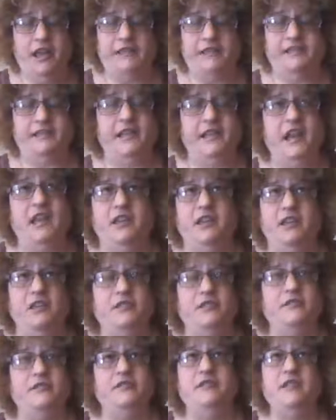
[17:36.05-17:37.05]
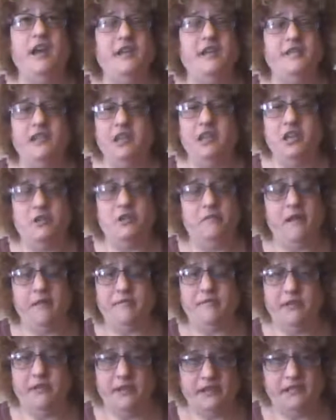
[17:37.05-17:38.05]
it's like nothing you've
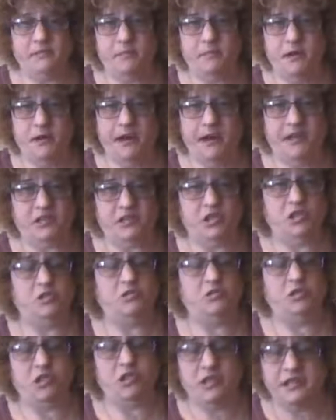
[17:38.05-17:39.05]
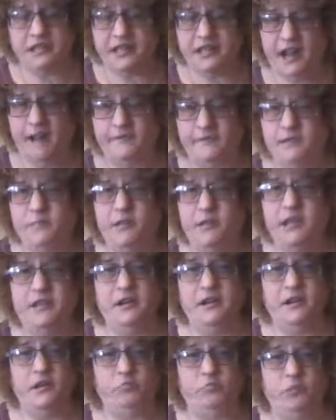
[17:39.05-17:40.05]
ever experienced. You just have to be
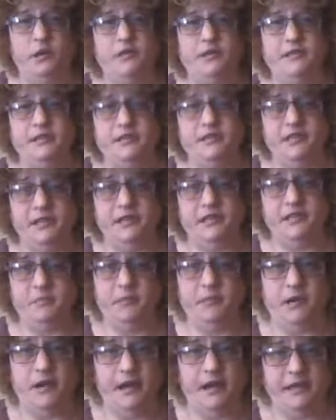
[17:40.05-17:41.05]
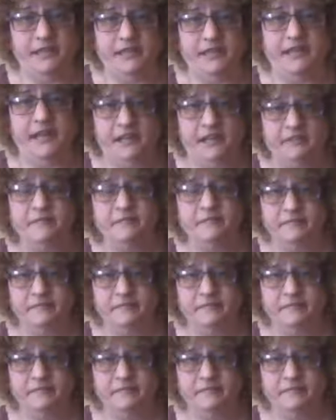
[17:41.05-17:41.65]
there in person to experience it.